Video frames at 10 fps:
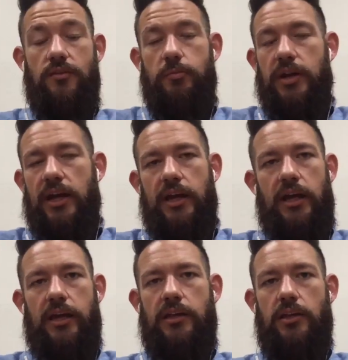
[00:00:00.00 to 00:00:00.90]
but
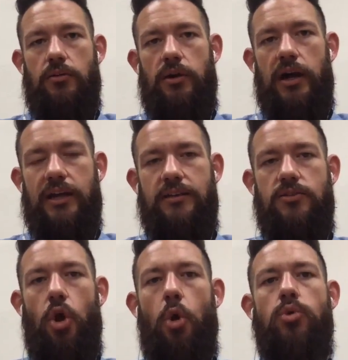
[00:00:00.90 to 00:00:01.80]
I can
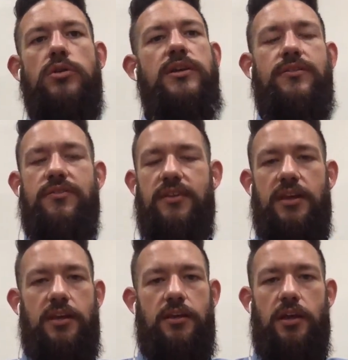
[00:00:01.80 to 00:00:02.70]
totally
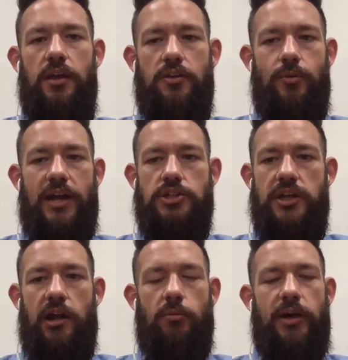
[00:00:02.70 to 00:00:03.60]
see the
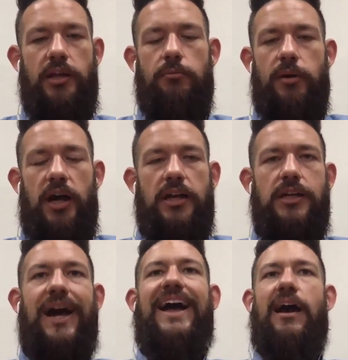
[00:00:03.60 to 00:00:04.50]
rationale behind
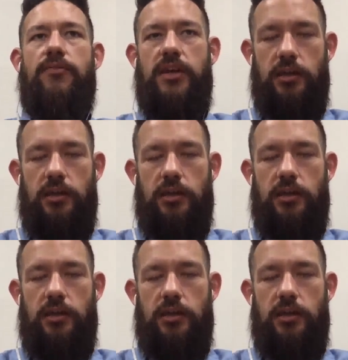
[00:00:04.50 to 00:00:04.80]
not having it.